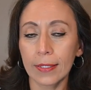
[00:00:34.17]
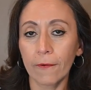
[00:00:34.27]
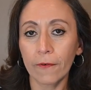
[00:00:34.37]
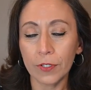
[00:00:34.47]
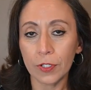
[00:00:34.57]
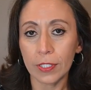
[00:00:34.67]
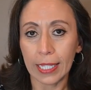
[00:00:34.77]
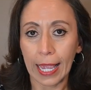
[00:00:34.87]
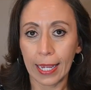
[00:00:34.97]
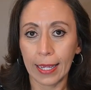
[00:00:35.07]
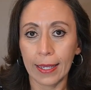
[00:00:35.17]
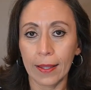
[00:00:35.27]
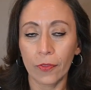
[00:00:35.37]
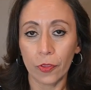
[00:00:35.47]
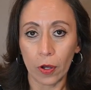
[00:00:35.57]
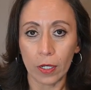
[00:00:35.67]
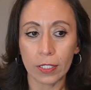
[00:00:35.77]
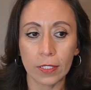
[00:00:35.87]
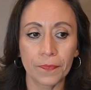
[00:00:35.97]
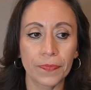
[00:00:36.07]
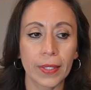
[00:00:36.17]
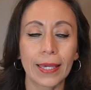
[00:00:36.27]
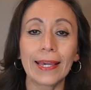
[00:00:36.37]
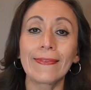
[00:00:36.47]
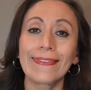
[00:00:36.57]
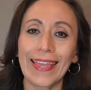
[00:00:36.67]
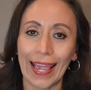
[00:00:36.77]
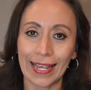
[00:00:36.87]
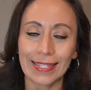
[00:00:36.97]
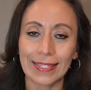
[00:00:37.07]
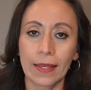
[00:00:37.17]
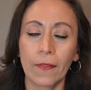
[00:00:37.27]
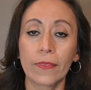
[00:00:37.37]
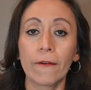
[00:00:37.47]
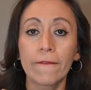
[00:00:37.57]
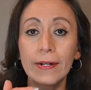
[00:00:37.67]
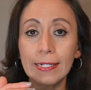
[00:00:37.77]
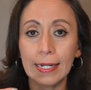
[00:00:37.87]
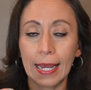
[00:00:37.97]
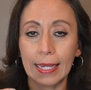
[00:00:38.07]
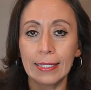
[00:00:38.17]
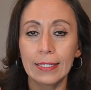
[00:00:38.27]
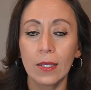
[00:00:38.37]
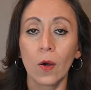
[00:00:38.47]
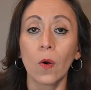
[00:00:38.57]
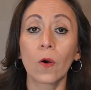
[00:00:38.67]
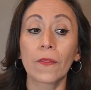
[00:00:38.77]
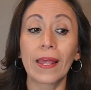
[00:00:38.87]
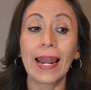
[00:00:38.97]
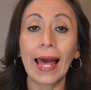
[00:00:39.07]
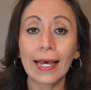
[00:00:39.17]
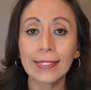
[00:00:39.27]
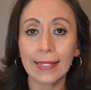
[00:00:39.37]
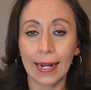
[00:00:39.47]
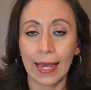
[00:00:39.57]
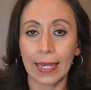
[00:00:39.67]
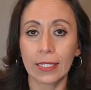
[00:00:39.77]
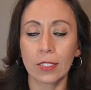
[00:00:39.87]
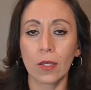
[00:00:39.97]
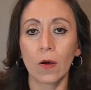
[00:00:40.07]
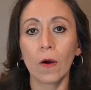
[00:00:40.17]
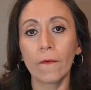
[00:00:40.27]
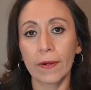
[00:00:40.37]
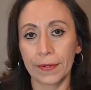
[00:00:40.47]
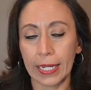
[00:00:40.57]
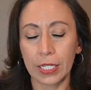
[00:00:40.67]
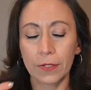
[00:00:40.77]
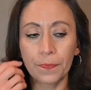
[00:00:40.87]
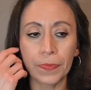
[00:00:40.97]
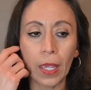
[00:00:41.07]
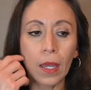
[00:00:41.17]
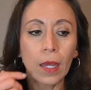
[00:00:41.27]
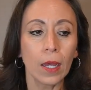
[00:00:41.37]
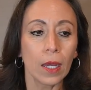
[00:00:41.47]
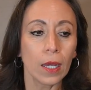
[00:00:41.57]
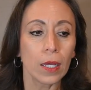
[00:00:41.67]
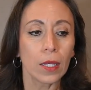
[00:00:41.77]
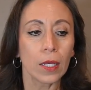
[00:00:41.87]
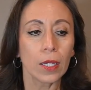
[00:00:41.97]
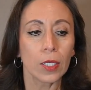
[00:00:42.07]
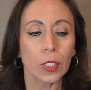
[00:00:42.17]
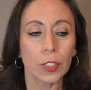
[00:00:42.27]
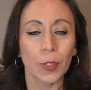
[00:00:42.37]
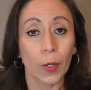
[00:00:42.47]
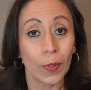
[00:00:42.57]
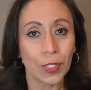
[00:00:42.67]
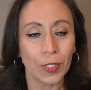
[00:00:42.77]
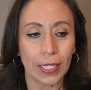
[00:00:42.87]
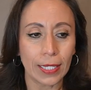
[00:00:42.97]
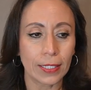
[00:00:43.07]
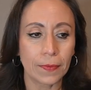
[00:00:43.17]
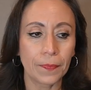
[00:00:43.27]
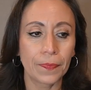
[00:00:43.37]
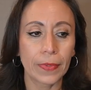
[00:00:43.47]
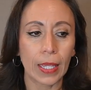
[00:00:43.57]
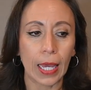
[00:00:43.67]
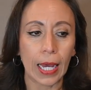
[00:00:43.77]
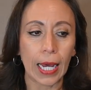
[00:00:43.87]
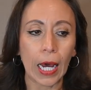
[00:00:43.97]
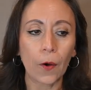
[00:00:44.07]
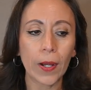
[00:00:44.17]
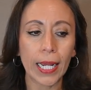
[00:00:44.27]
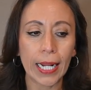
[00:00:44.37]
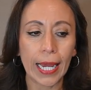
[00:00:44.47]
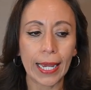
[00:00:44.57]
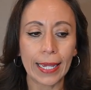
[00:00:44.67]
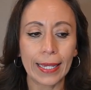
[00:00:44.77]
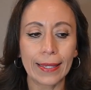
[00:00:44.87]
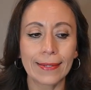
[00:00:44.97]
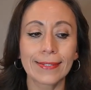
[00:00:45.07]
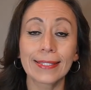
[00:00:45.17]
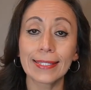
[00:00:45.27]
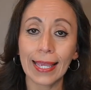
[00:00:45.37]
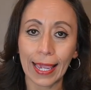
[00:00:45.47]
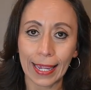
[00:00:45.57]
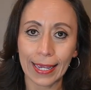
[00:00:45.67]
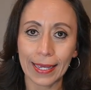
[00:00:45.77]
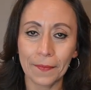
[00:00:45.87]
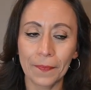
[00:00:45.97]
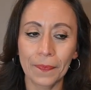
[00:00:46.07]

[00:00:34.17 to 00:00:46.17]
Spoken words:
function take does, it takes the first lines or the last lines from a range. So the question is, how can I take